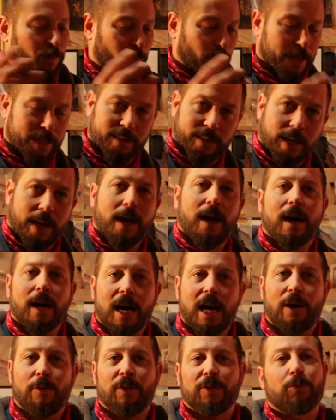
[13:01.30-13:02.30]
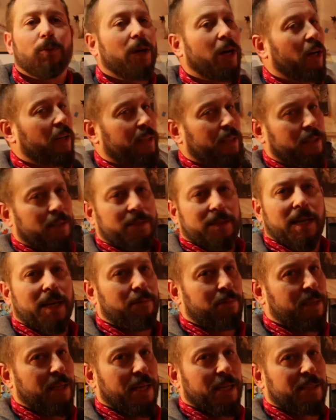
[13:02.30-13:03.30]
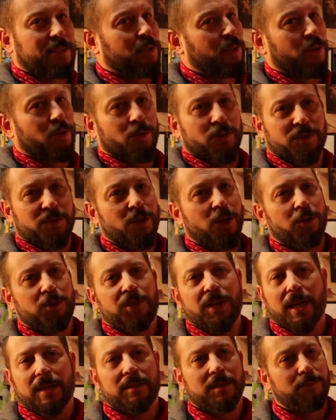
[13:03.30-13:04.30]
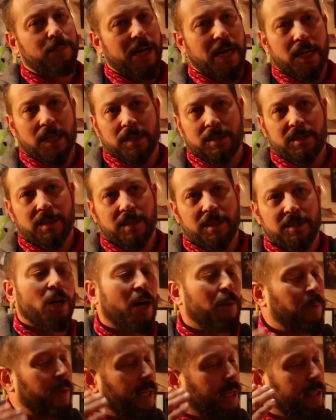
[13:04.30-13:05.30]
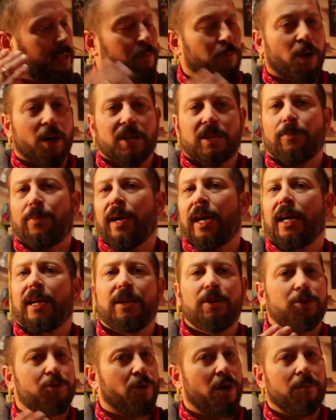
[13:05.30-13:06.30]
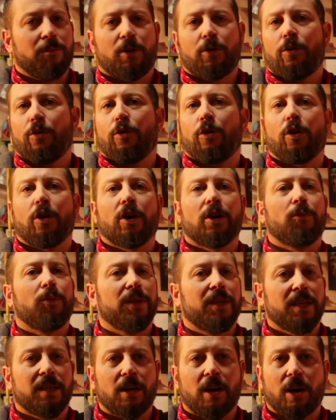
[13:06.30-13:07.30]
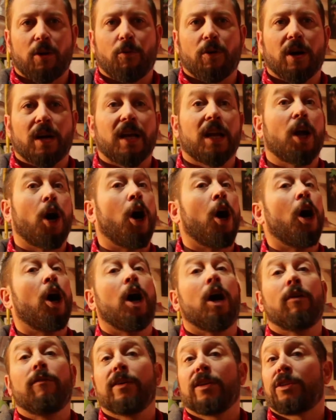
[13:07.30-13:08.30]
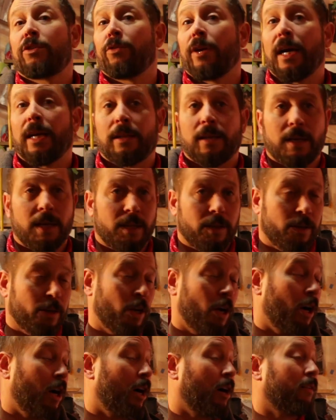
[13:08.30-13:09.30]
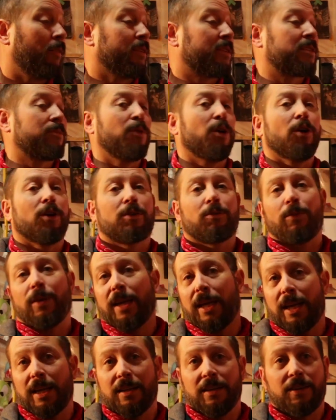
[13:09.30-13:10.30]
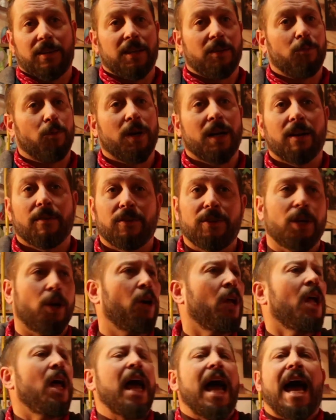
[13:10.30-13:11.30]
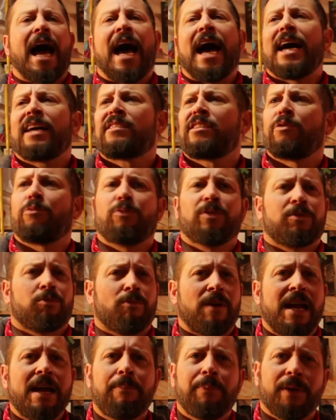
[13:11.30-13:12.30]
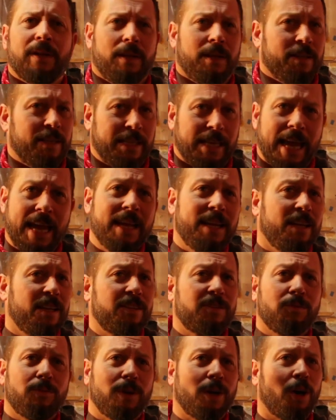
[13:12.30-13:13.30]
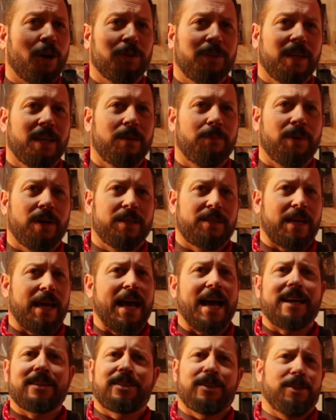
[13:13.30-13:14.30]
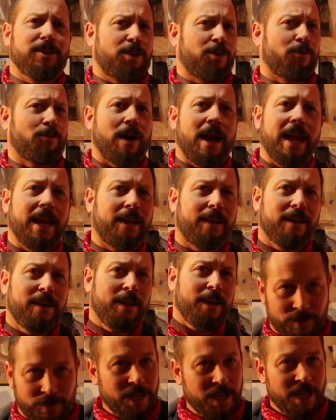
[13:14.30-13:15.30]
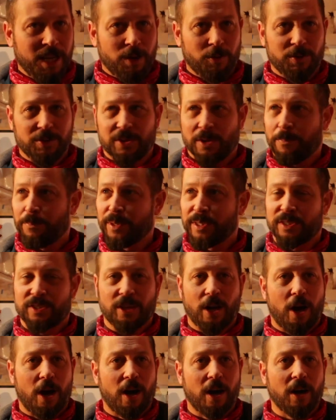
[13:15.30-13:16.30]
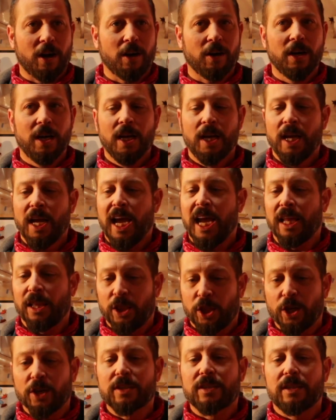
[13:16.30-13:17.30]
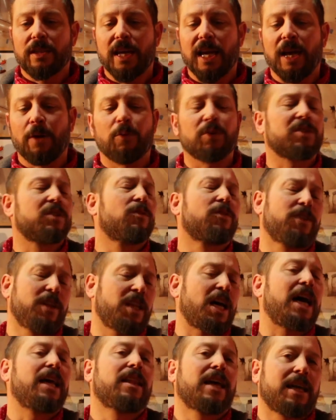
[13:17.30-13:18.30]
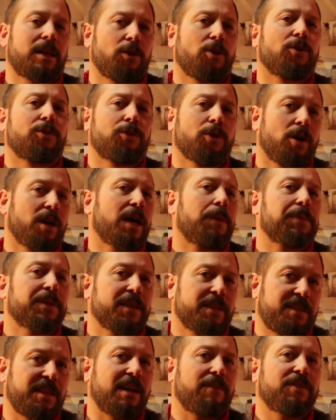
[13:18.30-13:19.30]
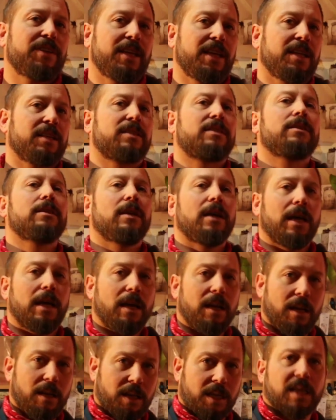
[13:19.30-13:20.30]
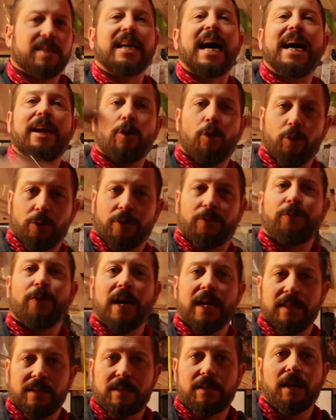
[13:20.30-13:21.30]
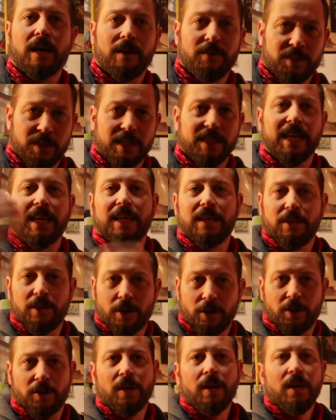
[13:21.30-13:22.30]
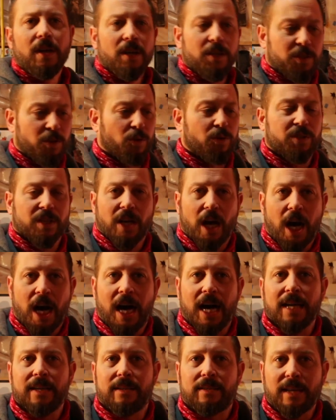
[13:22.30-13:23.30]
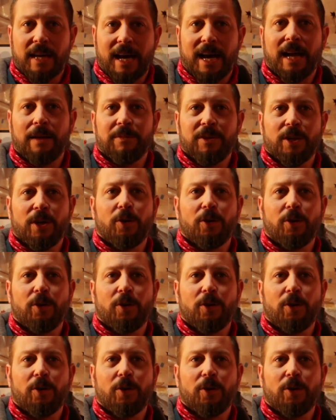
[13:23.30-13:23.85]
friends that I hung out with, we all did the same thing, so there was no checks and balances. I played in the marching band and drum corps, and we did artwork, and all of us drank together, and all of us smoked weed and did whatever, you know. Acid was rampant in the 80s. We all did a bunch of acid and crank. It was a bizarre, it was a lot like growing up in the 70s, because I had older friends, obviously, and they, you know, so it was an odd time, you